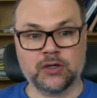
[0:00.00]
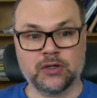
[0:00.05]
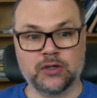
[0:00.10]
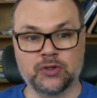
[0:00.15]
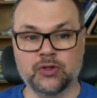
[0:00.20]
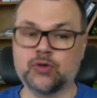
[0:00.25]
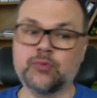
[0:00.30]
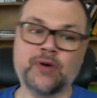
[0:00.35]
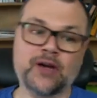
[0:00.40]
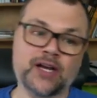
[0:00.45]

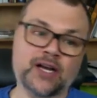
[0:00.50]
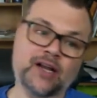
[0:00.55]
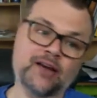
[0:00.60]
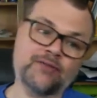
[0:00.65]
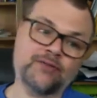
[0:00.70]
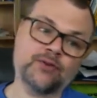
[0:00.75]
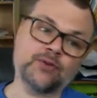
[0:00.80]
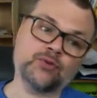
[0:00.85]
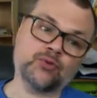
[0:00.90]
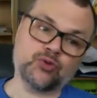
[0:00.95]
You might have
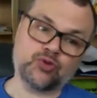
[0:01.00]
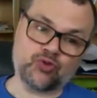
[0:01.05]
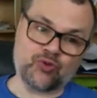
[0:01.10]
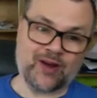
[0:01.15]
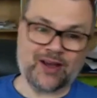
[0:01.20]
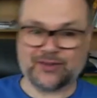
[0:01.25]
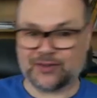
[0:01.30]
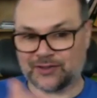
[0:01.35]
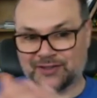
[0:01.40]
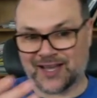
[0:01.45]
to do
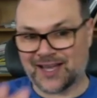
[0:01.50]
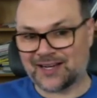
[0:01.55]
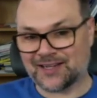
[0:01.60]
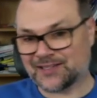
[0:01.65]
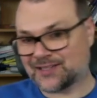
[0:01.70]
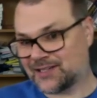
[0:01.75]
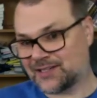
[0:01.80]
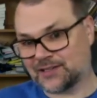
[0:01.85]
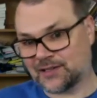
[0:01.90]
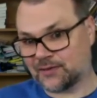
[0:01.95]
trend
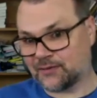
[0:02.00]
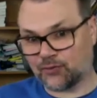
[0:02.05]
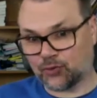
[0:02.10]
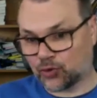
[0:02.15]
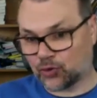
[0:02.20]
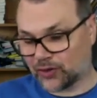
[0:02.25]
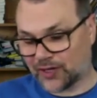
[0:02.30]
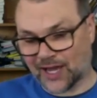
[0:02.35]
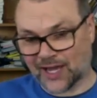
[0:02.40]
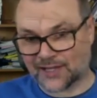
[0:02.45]
analysis and
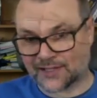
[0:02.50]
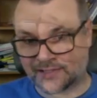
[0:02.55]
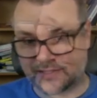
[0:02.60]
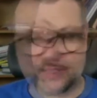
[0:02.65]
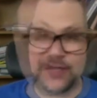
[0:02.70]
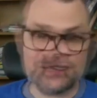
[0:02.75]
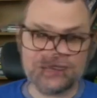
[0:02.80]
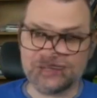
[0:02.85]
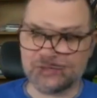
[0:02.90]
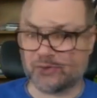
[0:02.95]

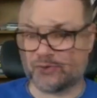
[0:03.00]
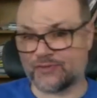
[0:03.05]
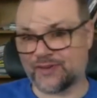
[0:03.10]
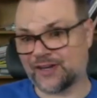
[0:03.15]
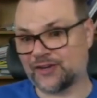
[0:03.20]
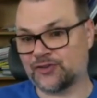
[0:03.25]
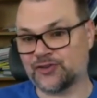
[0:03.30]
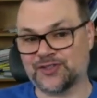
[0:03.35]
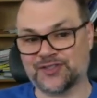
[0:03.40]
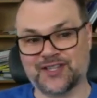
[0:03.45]
forecasting for
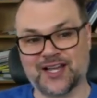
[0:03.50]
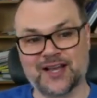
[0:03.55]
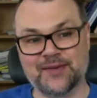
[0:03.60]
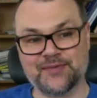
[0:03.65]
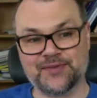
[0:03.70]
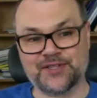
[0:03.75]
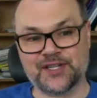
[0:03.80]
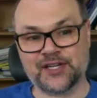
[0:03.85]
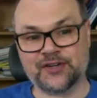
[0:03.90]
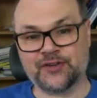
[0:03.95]
various time
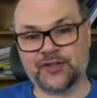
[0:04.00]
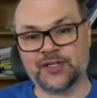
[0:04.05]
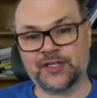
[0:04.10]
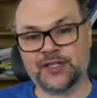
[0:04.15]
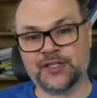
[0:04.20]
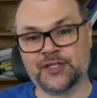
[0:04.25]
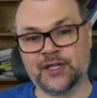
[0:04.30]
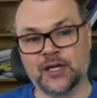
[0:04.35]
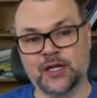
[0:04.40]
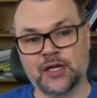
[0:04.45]

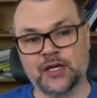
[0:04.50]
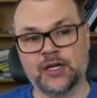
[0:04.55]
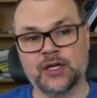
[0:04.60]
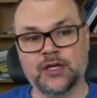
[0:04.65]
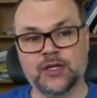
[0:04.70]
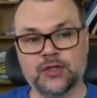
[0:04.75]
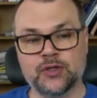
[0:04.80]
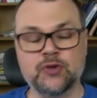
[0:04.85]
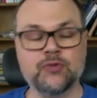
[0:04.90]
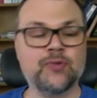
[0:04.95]
series.
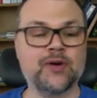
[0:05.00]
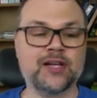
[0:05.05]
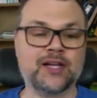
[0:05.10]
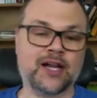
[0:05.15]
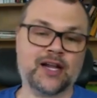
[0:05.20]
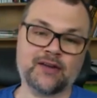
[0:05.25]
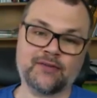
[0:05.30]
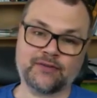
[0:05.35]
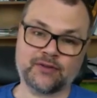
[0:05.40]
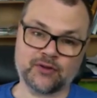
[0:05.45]
You might
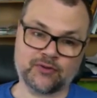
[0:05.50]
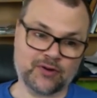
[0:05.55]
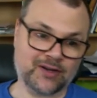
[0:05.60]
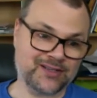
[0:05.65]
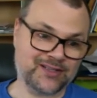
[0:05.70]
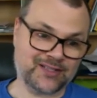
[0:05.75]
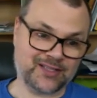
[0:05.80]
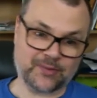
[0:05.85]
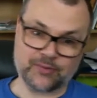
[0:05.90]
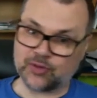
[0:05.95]
have to run
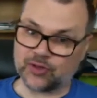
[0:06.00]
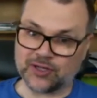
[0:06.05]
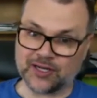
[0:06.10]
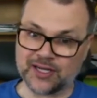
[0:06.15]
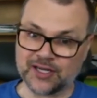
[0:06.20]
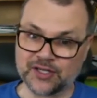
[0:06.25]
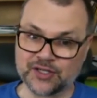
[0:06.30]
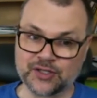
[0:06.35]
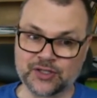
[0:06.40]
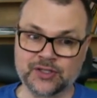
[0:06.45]

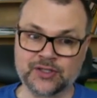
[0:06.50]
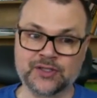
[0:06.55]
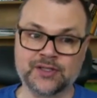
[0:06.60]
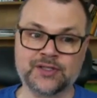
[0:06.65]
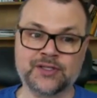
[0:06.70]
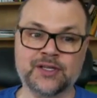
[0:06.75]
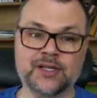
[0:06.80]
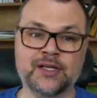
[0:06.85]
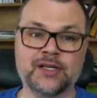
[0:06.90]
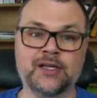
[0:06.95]

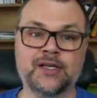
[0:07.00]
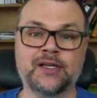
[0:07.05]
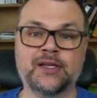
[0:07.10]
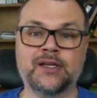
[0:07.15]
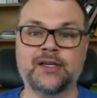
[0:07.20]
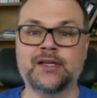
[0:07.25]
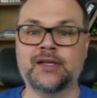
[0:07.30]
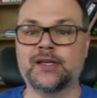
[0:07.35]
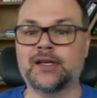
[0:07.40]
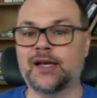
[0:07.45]
simulations
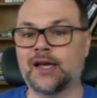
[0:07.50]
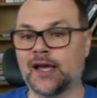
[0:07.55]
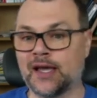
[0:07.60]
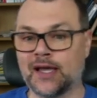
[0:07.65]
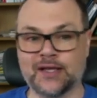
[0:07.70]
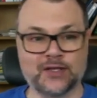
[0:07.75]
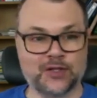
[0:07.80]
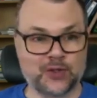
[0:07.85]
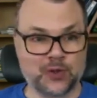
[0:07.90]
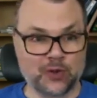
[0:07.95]

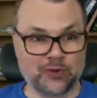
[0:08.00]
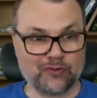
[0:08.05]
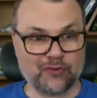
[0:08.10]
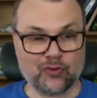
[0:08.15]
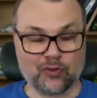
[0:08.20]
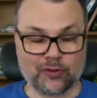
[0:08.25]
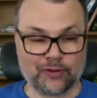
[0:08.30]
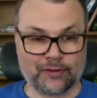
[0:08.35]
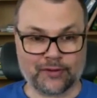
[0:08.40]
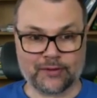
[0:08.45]
and so
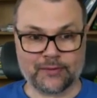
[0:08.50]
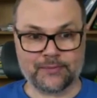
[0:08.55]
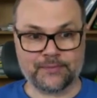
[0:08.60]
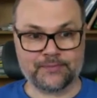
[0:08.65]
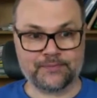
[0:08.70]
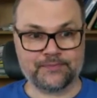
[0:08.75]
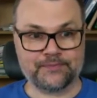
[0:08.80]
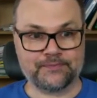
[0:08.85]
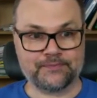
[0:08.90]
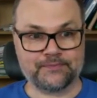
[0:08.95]
forth.
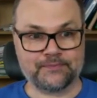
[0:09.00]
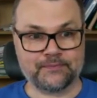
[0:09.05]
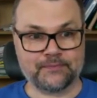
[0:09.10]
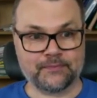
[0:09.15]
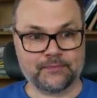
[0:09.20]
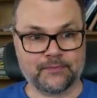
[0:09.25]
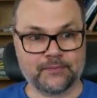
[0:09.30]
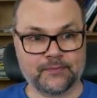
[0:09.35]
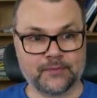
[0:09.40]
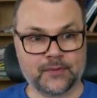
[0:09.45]

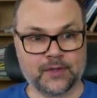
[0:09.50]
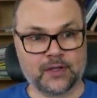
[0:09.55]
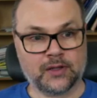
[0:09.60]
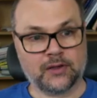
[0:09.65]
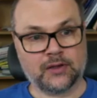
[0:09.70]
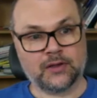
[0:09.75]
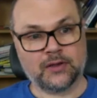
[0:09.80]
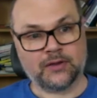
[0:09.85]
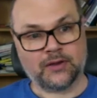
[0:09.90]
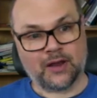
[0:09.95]

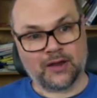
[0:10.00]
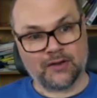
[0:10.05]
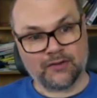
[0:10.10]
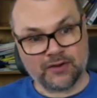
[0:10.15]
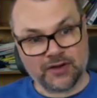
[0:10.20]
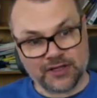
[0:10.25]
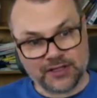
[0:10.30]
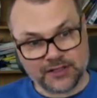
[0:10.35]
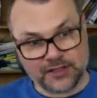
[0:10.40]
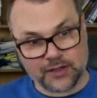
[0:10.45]
I've
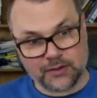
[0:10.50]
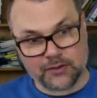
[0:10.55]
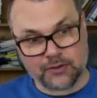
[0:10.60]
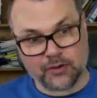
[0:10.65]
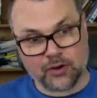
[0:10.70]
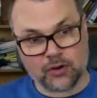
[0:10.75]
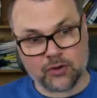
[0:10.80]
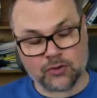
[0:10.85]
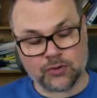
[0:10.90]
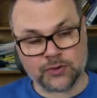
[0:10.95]
listed
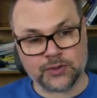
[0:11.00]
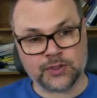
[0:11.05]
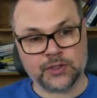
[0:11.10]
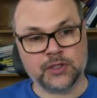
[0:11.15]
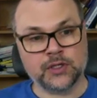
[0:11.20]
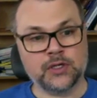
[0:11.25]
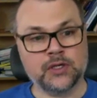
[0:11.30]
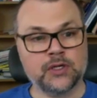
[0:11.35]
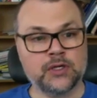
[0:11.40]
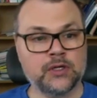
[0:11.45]
those
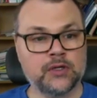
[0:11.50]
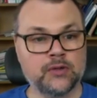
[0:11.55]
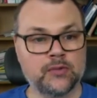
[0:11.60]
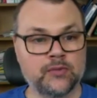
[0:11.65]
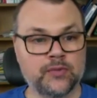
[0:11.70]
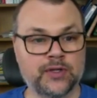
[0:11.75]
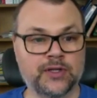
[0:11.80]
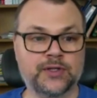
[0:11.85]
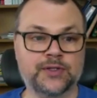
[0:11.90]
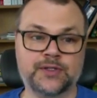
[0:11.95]

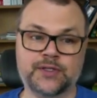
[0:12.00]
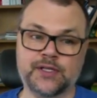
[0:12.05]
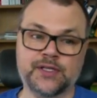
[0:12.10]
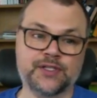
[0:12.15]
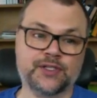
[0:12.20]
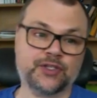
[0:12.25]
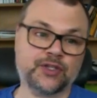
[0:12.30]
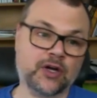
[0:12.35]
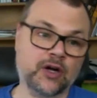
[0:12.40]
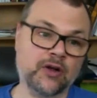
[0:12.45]
because these
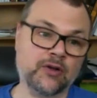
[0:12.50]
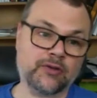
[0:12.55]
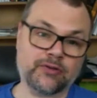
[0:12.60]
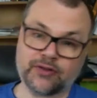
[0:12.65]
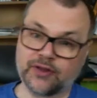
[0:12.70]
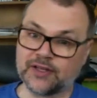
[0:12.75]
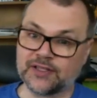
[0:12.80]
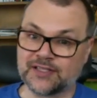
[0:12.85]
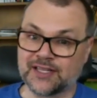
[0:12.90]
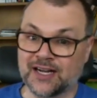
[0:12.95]
are all
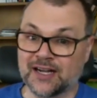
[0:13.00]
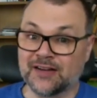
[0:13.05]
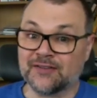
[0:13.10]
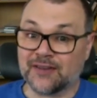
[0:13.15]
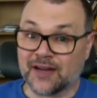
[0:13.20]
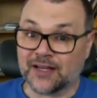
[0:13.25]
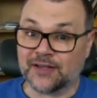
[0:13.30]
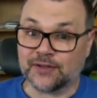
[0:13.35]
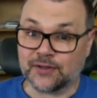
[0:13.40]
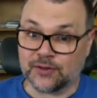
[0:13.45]
things that I've
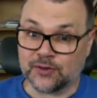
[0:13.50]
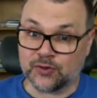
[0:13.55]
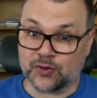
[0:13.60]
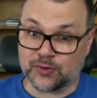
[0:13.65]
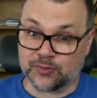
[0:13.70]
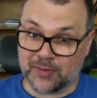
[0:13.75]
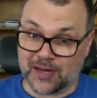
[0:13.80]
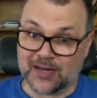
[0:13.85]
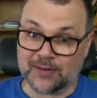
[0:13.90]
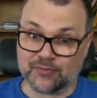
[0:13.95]
had to do in
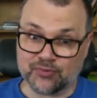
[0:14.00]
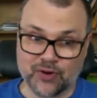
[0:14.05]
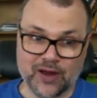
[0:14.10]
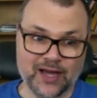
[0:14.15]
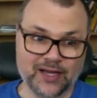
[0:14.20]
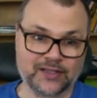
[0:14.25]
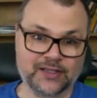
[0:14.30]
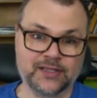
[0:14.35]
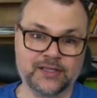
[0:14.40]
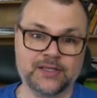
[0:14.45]
my
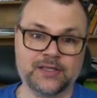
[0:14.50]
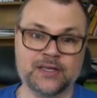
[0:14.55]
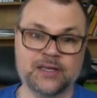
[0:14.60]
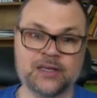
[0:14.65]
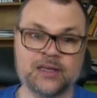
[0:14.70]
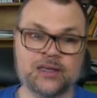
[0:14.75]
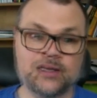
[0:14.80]
practice.